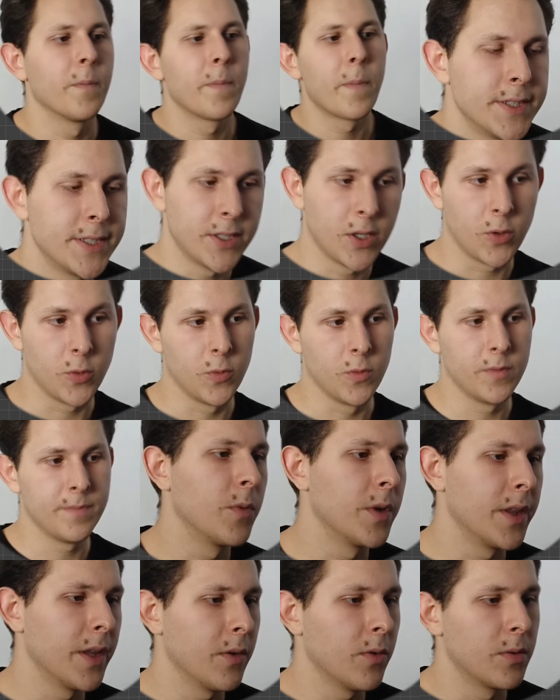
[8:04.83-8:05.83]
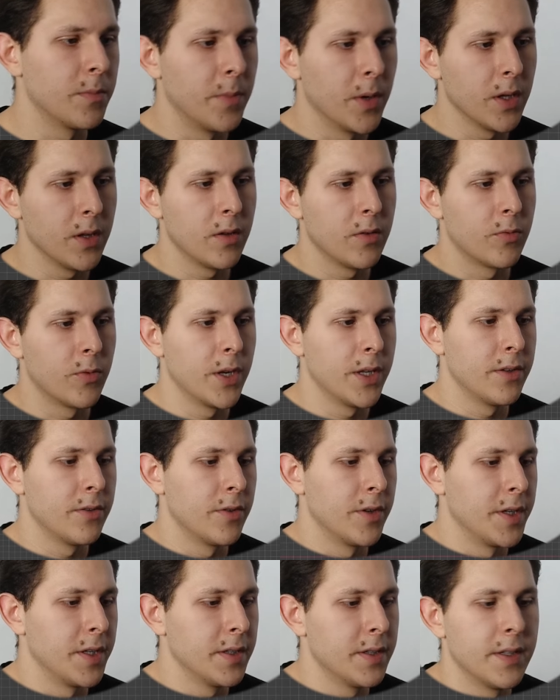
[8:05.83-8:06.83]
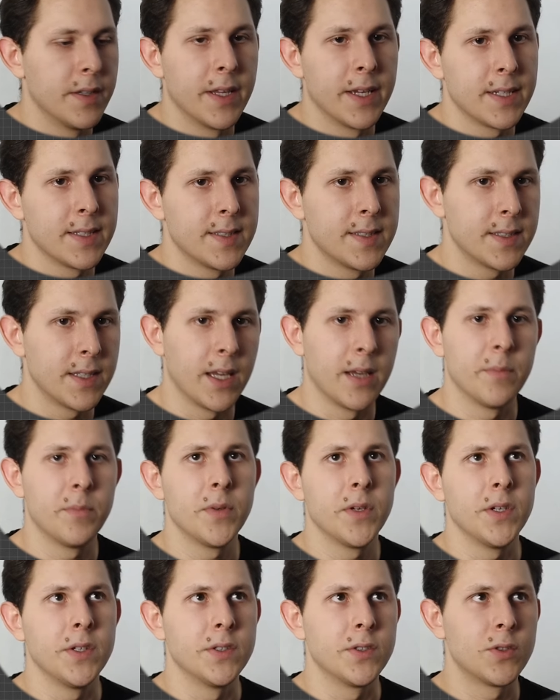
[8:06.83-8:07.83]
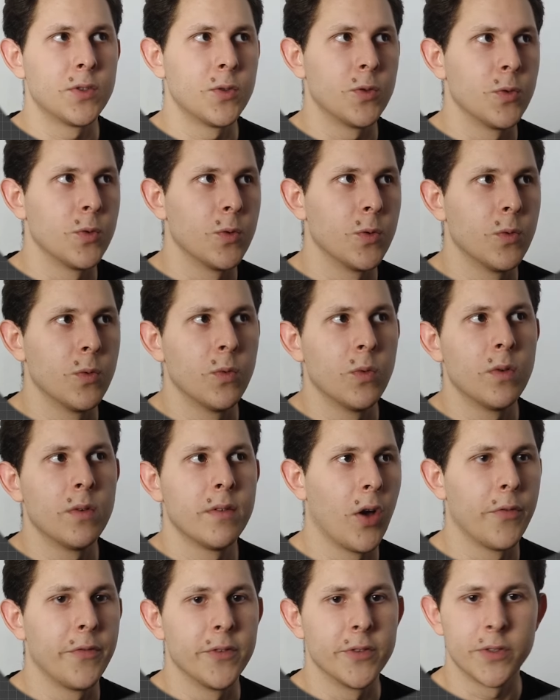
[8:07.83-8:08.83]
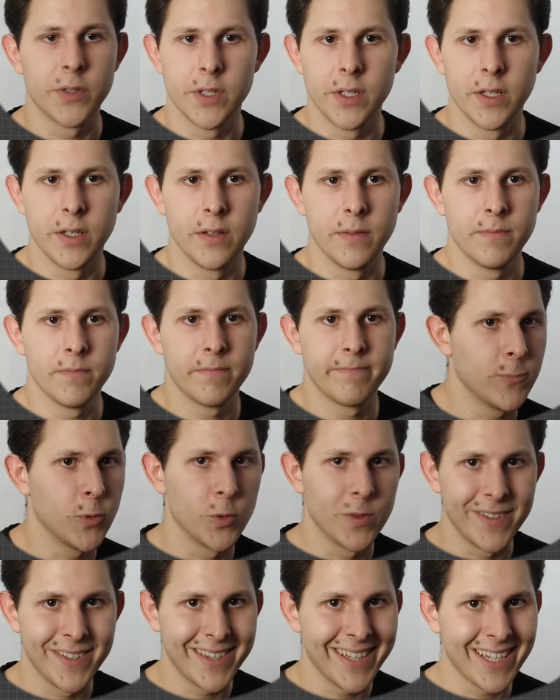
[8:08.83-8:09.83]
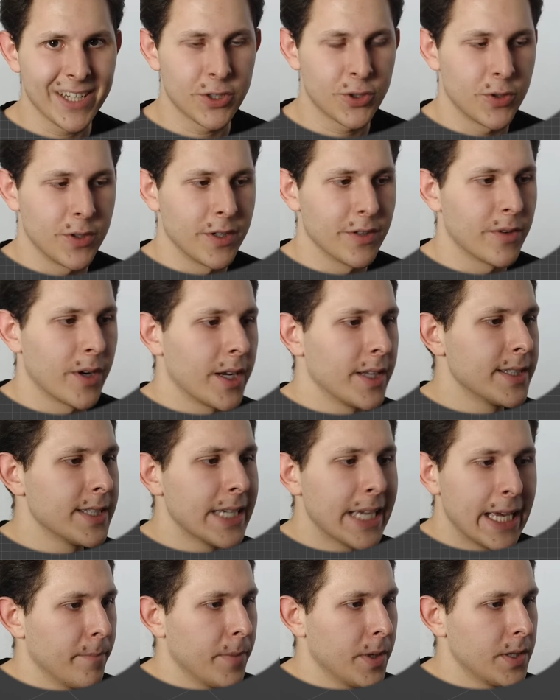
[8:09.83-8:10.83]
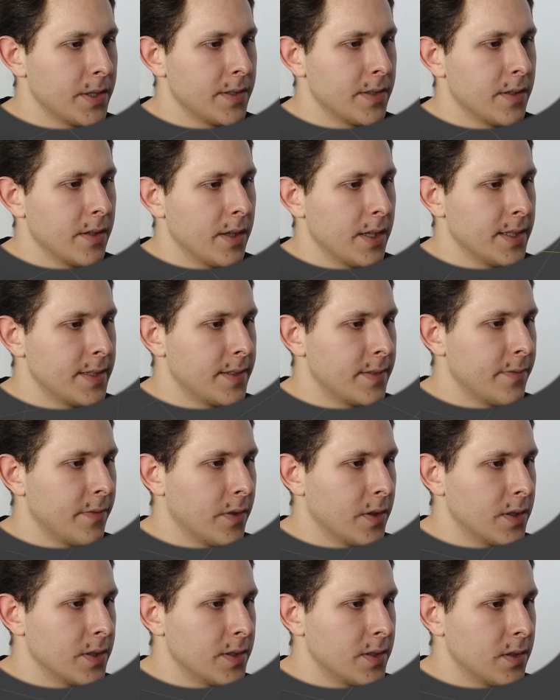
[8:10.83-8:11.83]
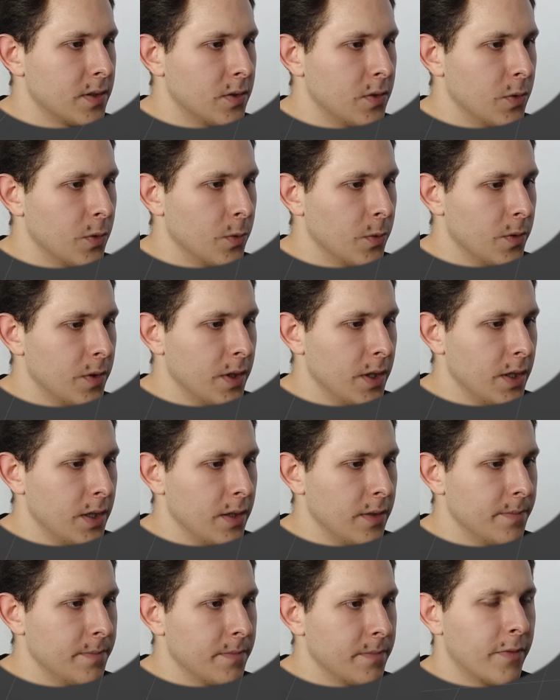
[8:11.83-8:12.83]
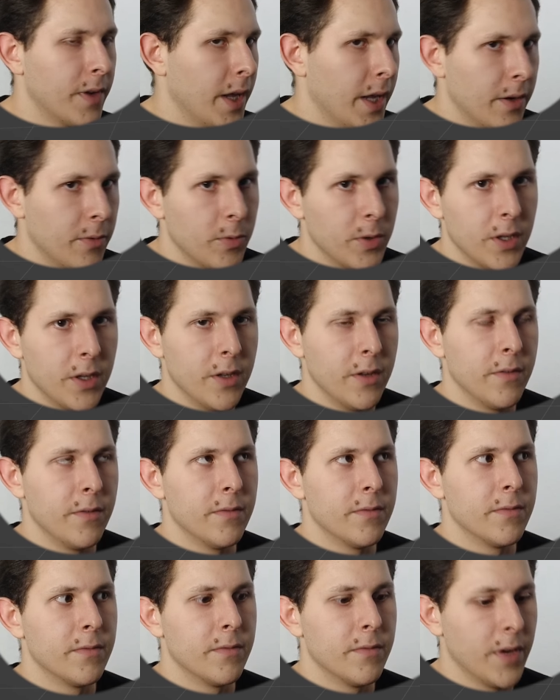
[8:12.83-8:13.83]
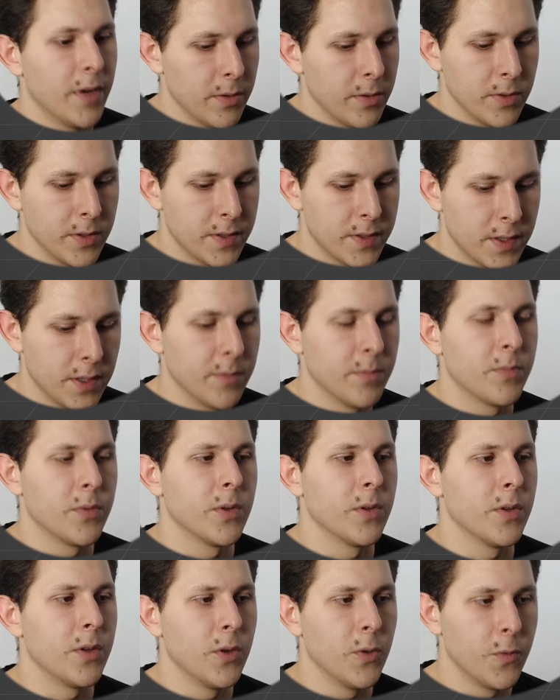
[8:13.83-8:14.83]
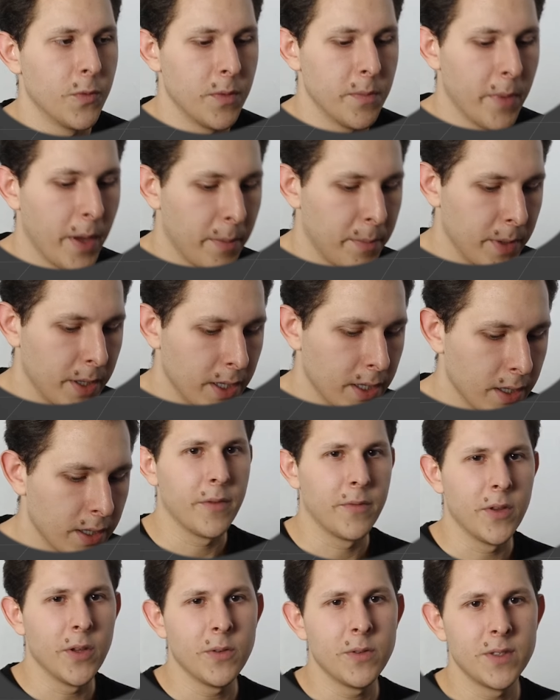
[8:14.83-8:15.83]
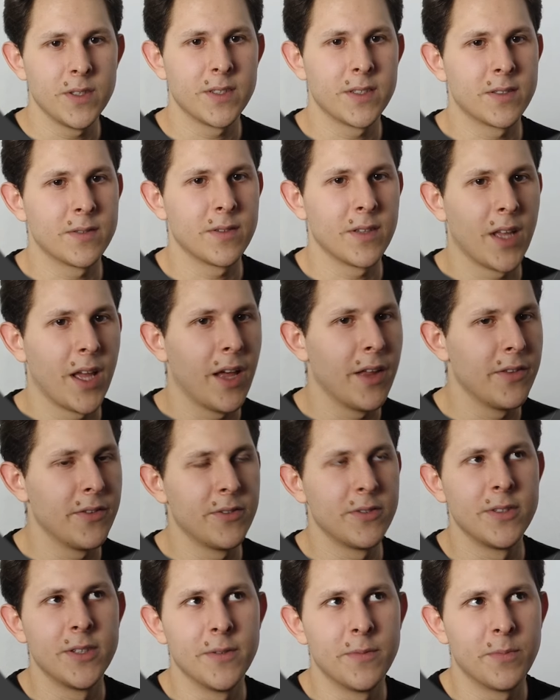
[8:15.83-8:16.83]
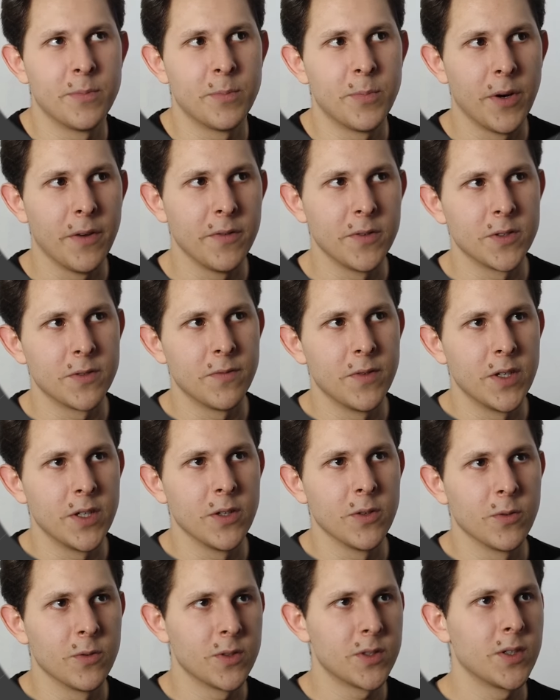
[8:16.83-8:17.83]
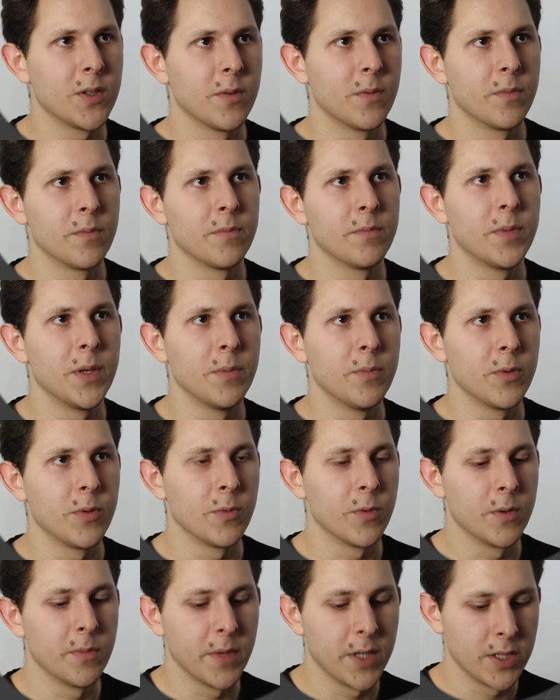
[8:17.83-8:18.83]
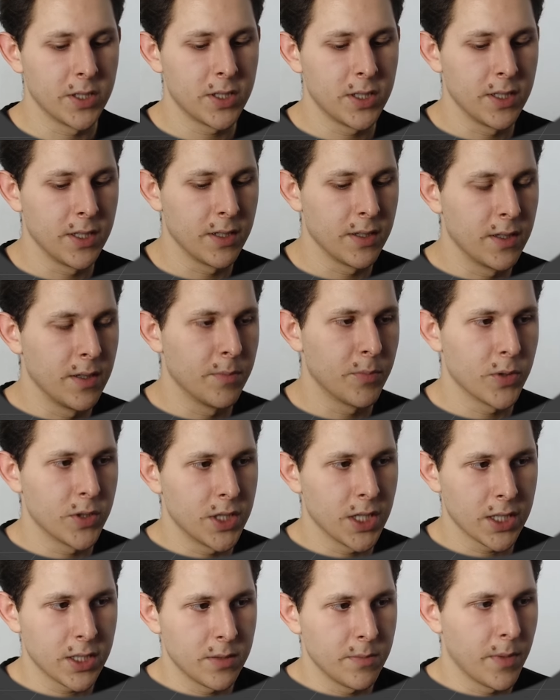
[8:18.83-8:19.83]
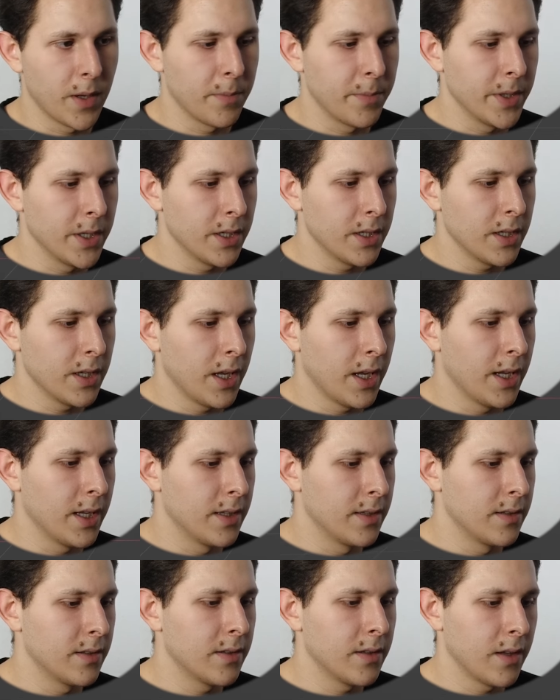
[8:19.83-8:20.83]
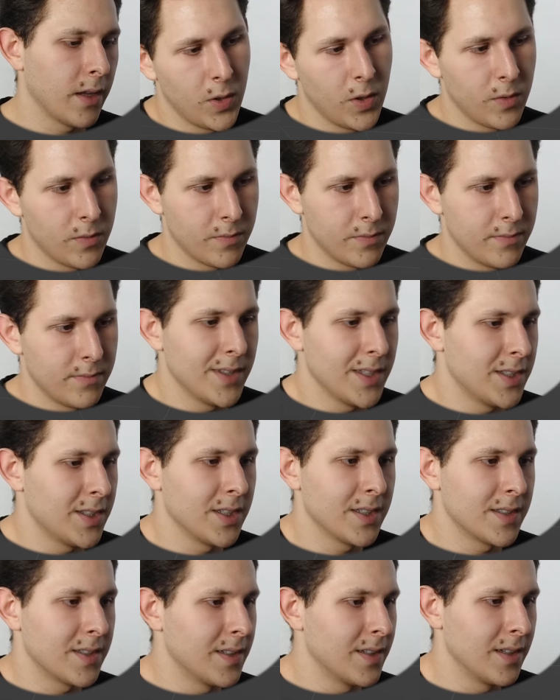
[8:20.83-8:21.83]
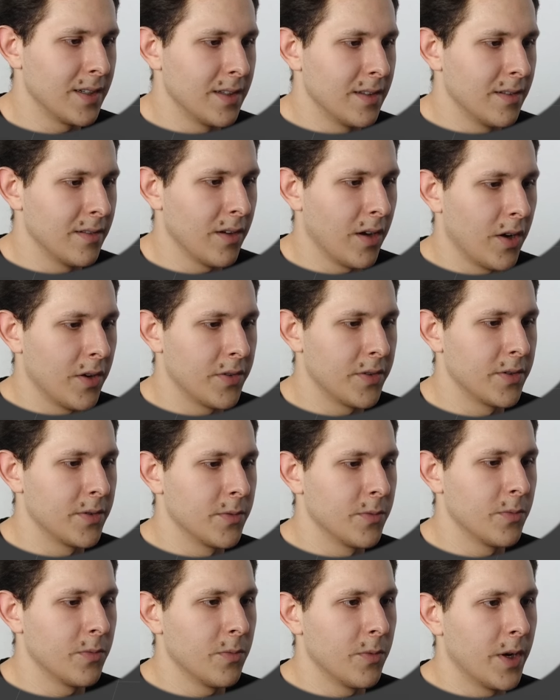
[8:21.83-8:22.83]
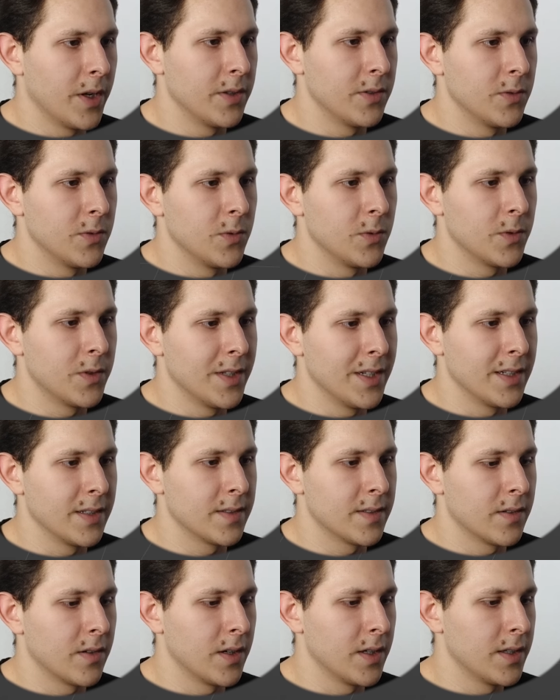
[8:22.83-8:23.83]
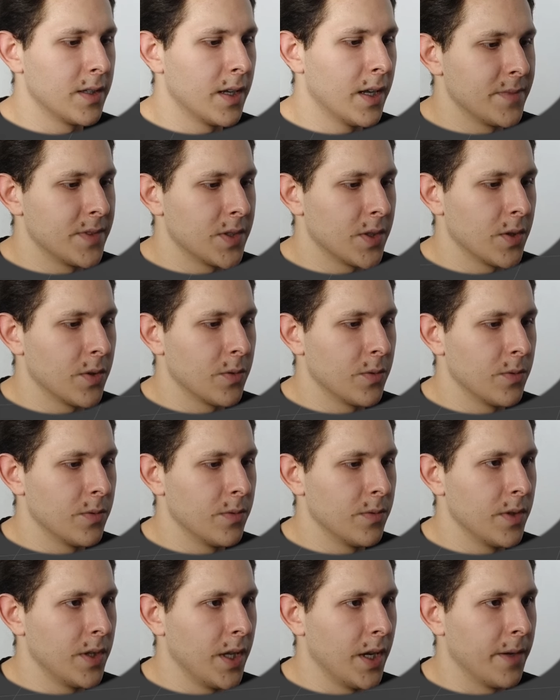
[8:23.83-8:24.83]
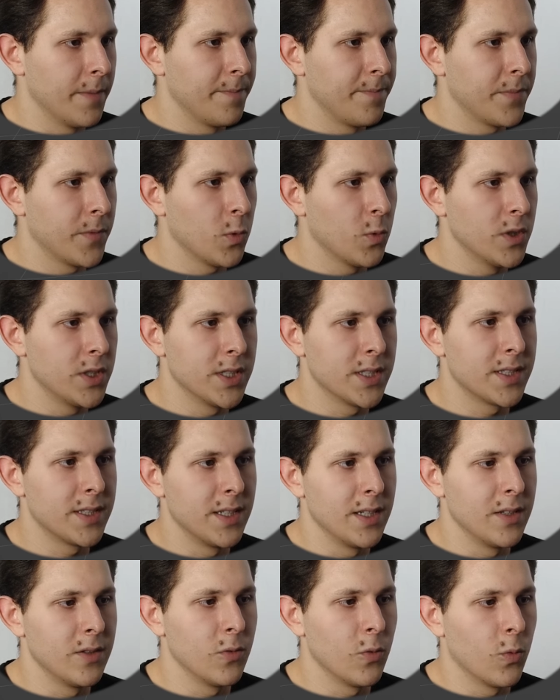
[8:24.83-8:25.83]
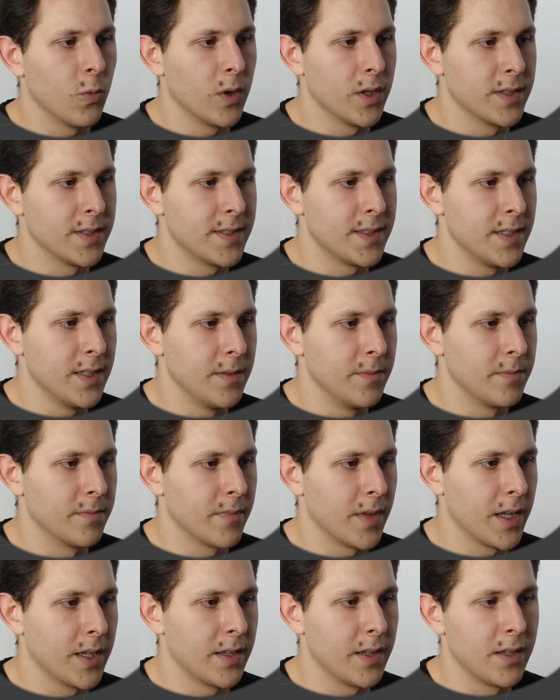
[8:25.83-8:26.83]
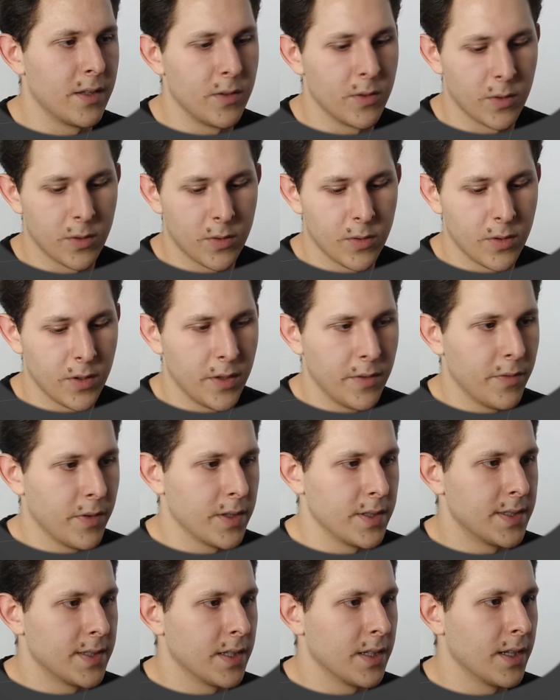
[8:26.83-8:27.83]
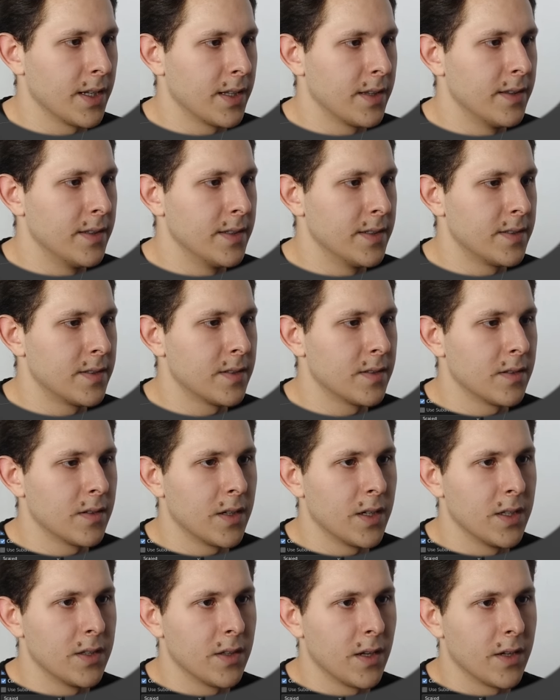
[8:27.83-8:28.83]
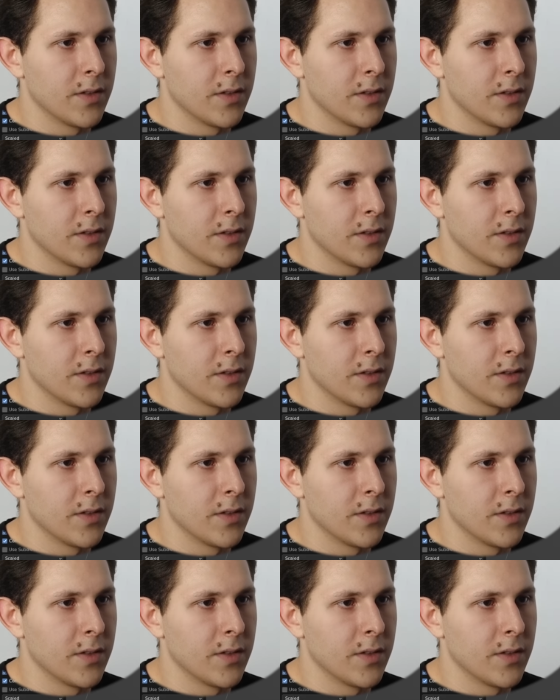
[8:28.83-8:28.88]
So with our bottle rendering, the next step is to obviously do the texturing, right? But let's first do the very simple UV mapping. I've noticed under the previous video, some people were mentioning the projection mapping, and that's just the other way to do things, right? So yeah, we just need one seam, and then look, if I select this, hit